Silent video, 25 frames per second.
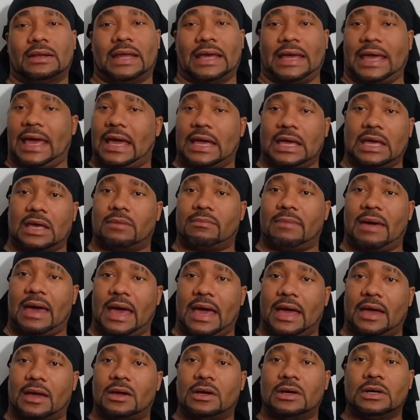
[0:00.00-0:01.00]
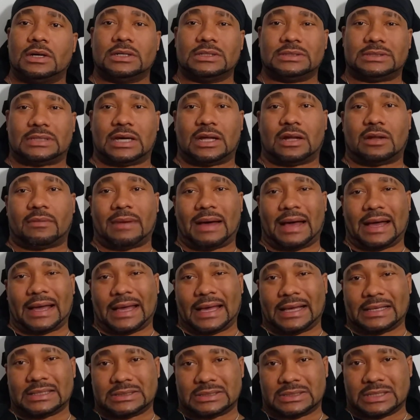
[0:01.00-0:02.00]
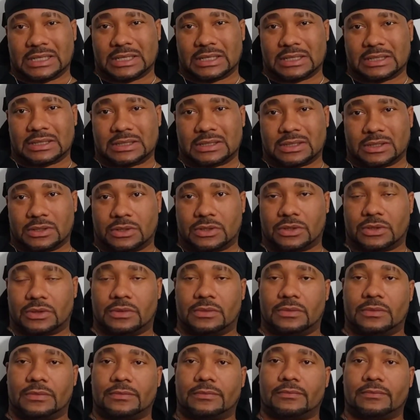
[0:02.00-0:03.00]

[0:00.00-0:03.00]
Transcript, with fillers: They can't get mad. Tell them I got shit to do.